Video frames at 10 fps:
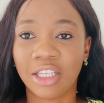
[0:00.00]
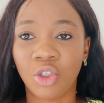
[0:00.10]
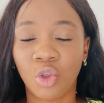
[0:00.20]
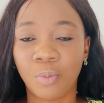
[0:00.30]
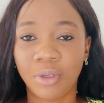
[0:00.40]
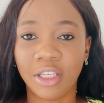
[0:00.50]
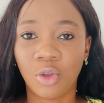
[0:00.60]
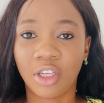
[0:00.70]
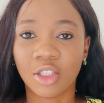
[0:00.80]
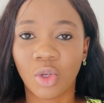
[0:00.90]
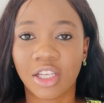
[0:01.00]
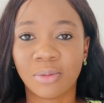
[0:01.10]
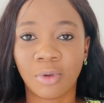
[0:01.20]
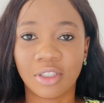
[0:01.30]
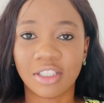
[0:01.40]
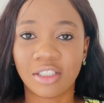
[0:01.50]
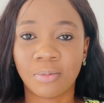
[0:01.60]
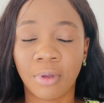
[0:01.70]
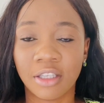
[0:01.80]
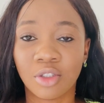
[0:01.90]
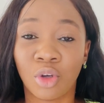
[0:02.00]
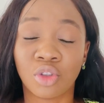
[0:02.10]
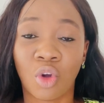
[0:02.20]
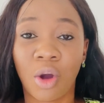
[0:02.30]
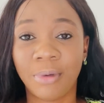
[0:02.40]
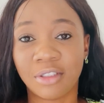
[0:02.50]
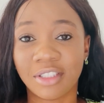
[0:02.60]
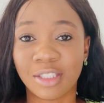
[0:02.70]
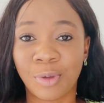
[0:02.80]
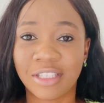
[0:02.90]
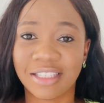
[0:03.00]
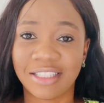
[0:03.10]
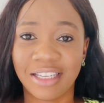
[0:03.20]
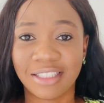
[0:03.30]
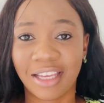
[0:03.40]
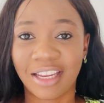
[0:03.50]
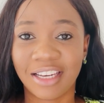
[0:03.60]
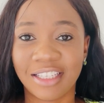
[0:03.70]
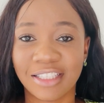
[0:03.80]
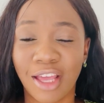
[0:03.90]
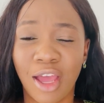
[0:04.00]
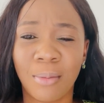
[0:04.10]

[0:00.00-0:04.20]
a newbie looking to explore this space or to come into this space as a data analyst.